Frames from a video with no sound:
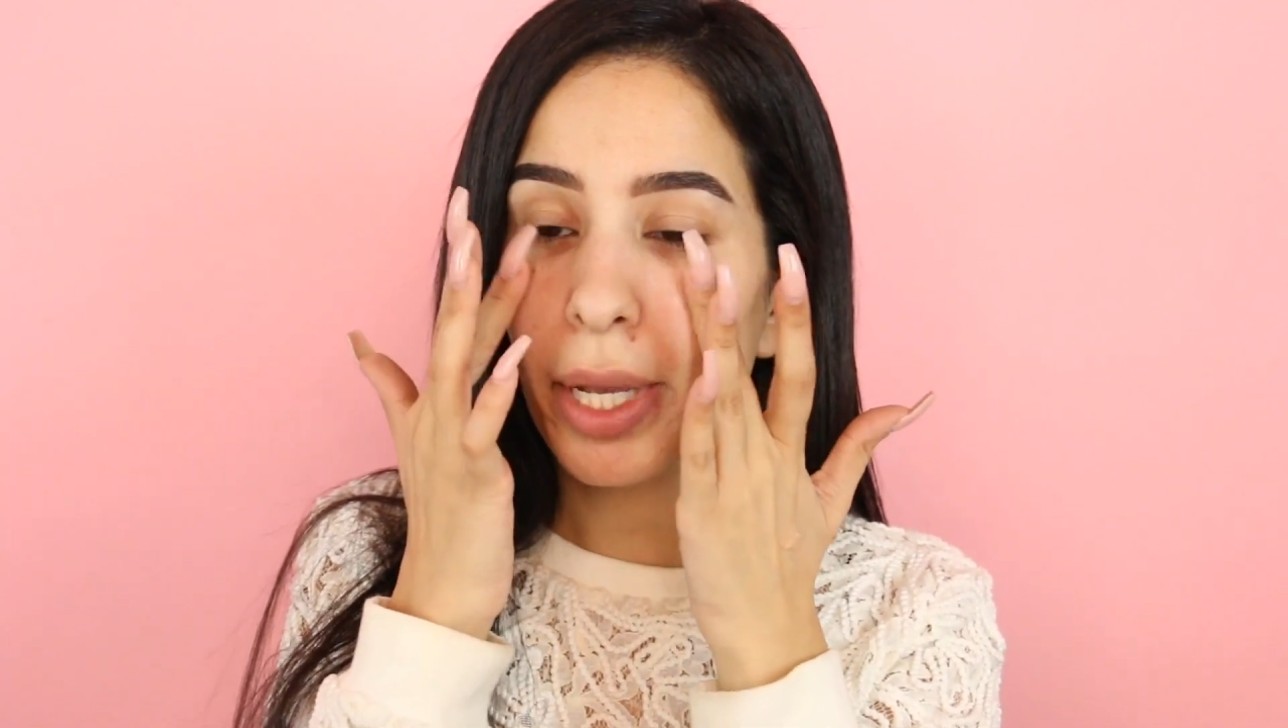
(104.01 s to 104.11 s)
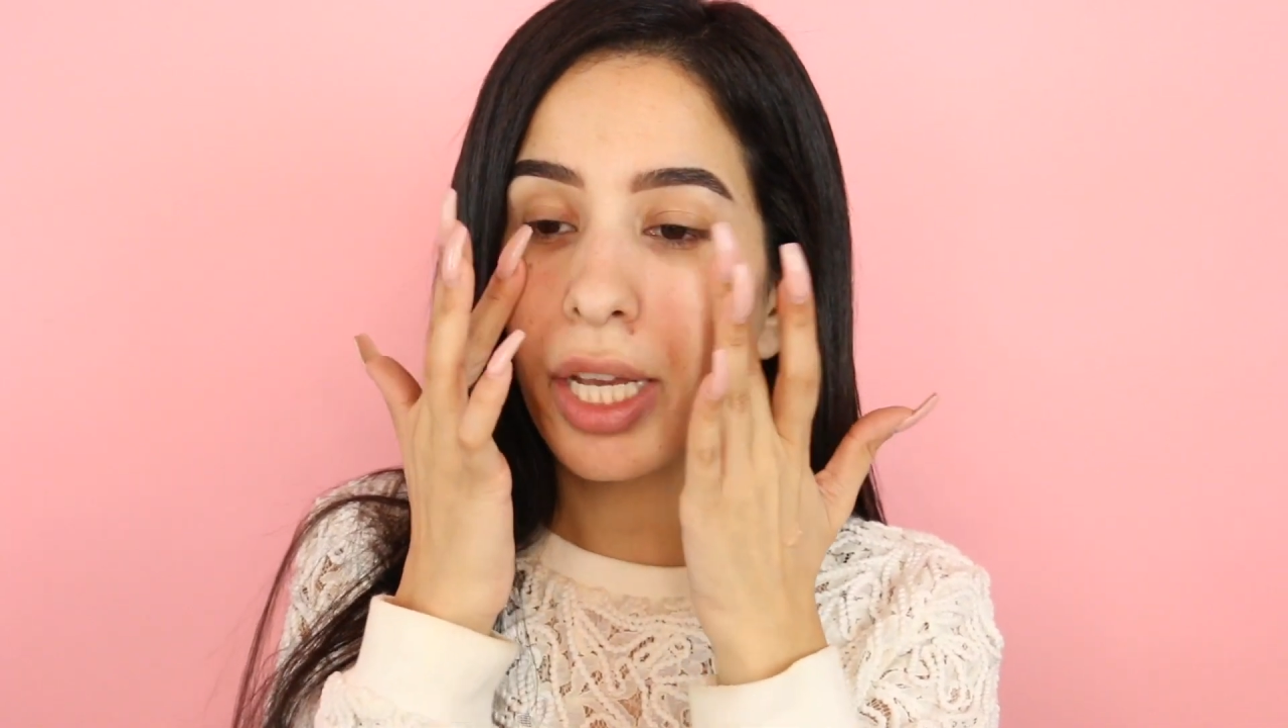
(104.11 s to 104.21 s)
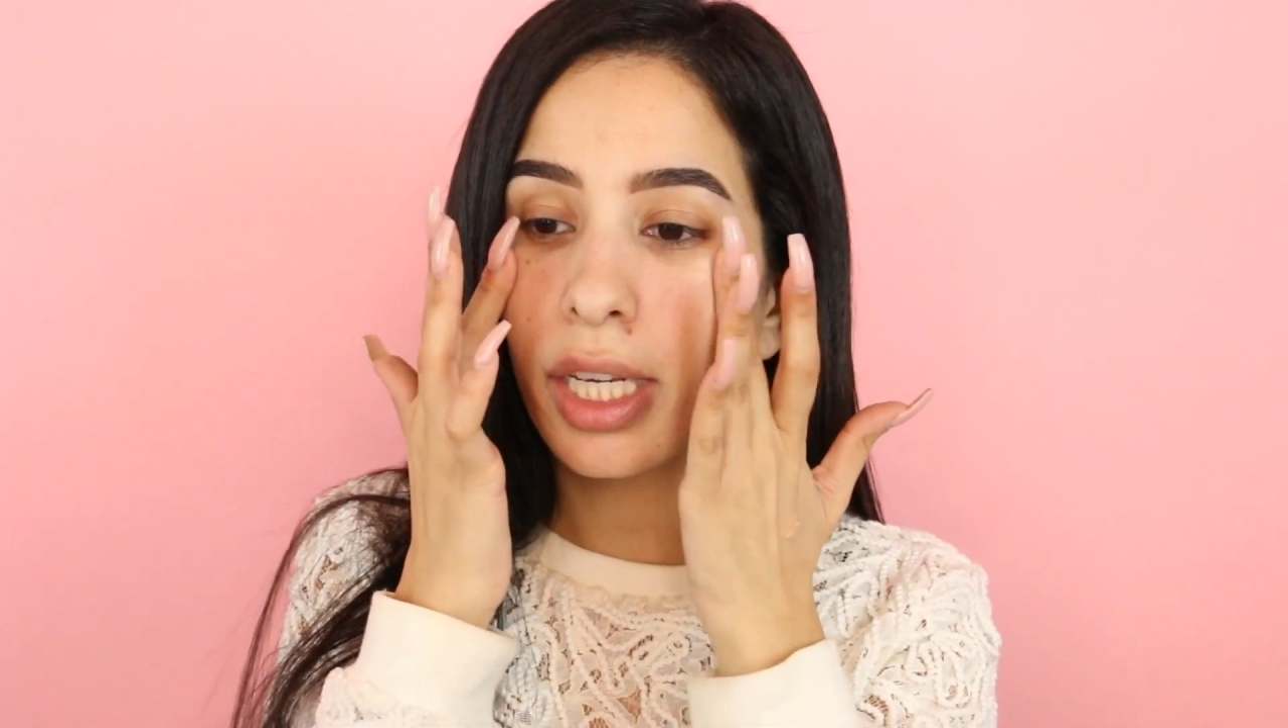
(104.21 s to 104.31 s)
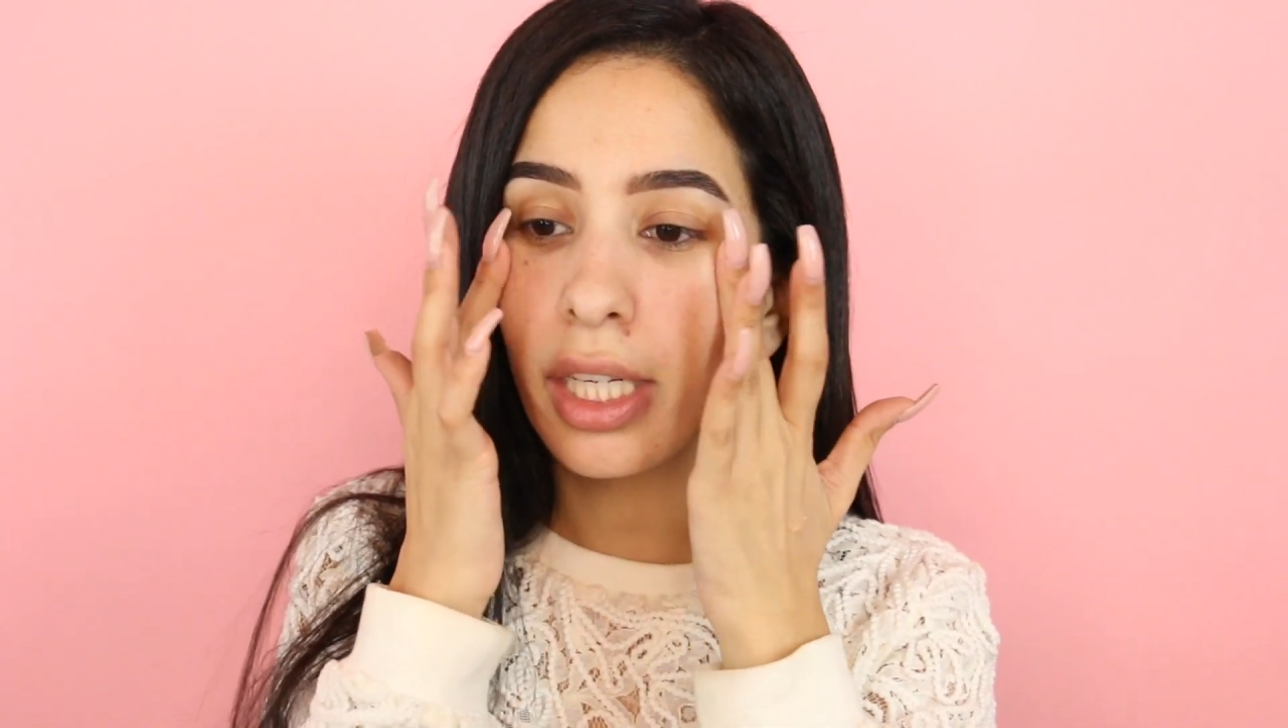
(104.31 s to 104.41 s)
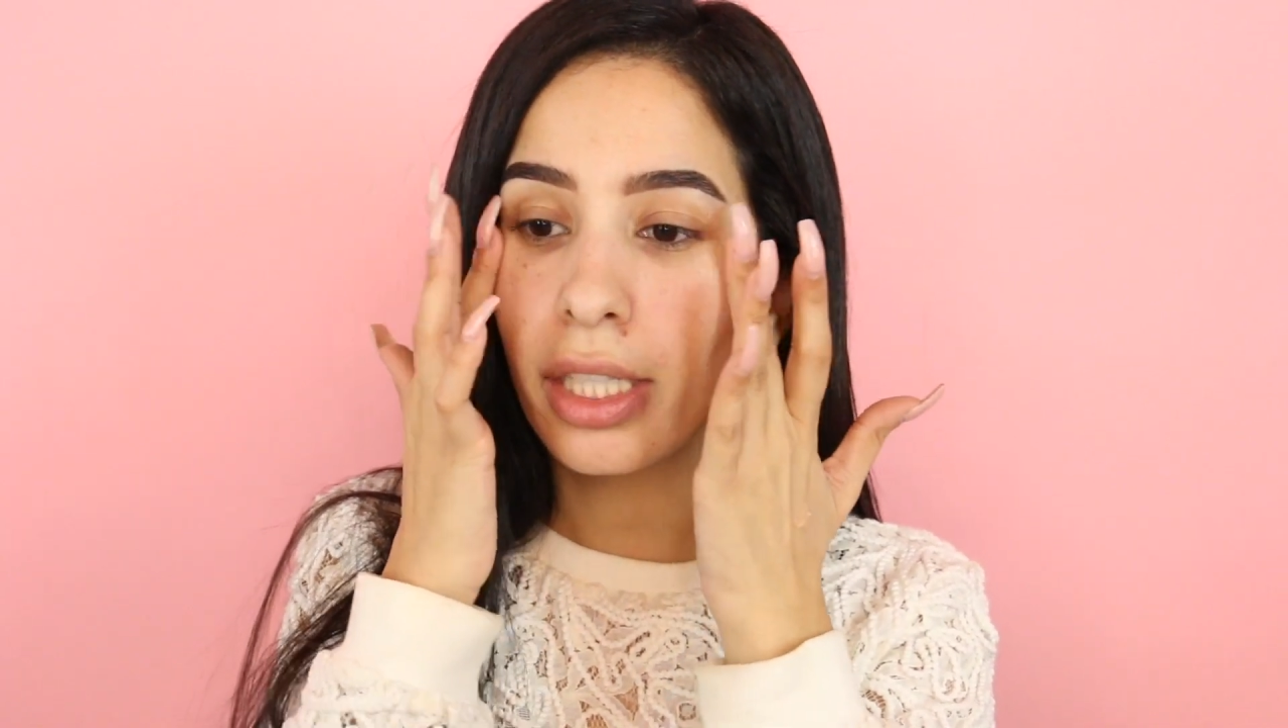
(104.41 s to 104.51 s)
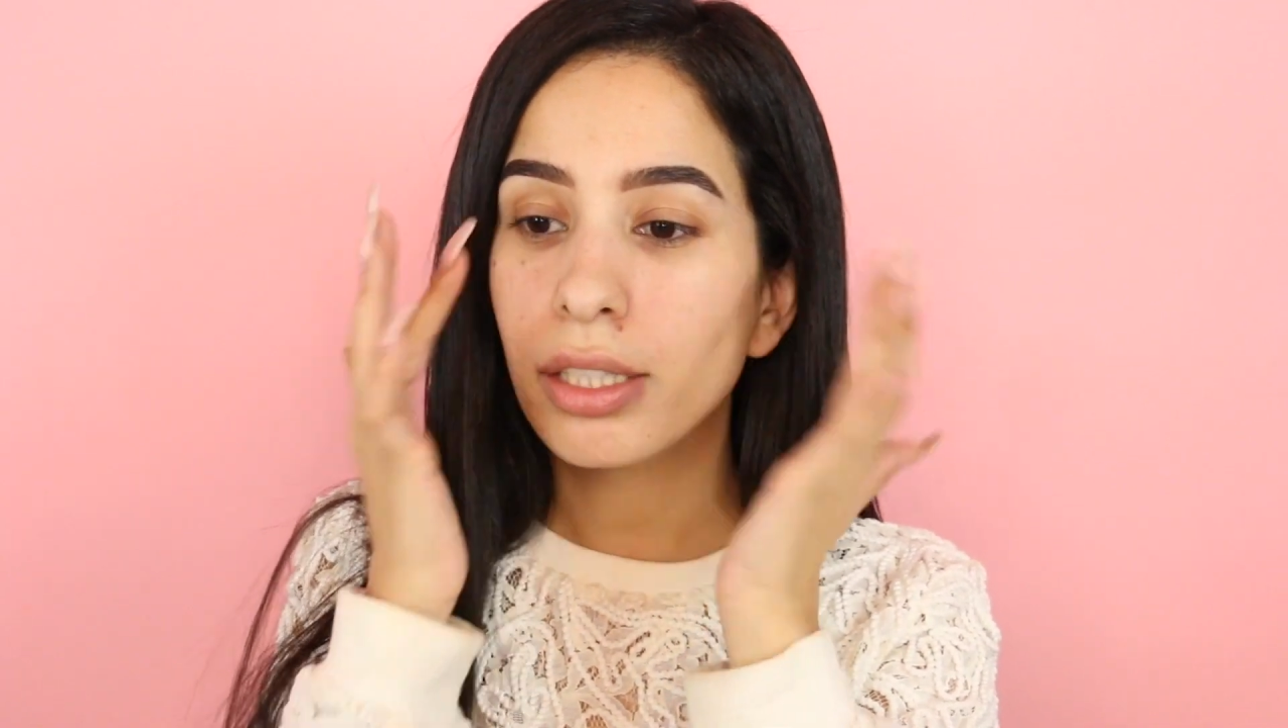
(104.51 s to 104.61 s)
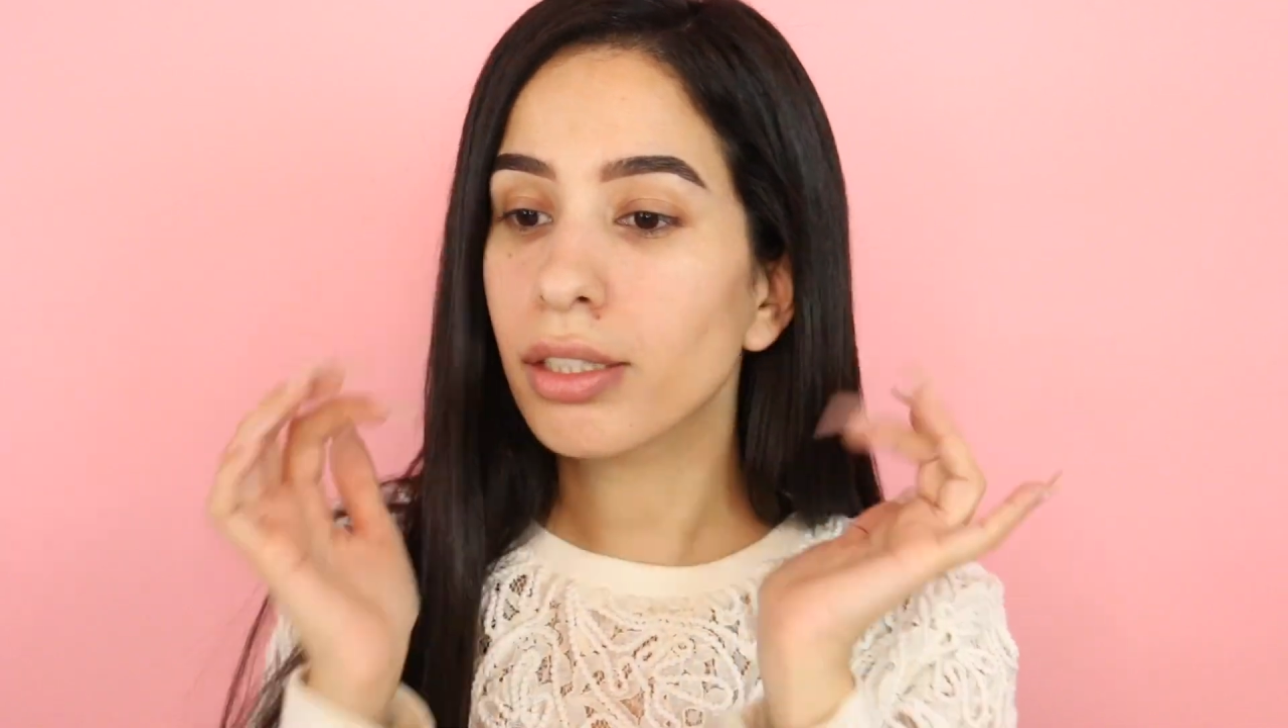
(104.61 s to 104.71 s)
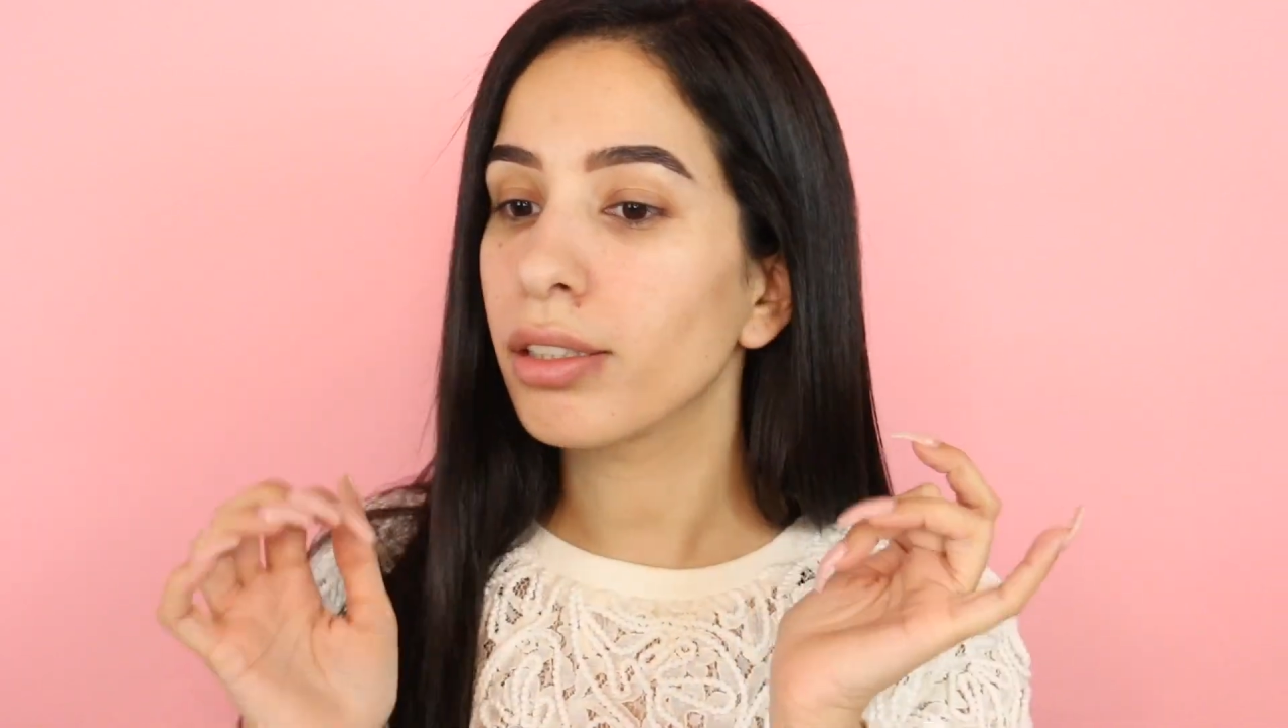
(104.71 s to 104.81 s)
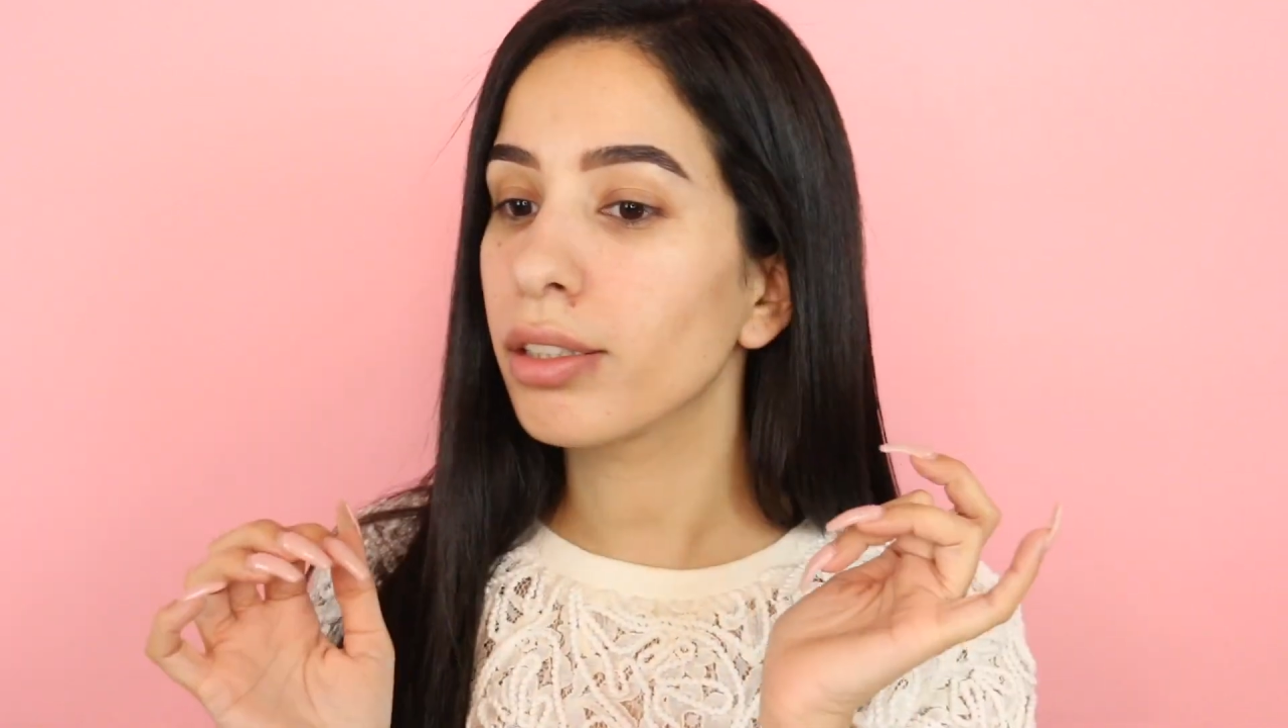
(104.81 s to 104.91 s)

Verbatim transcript: it.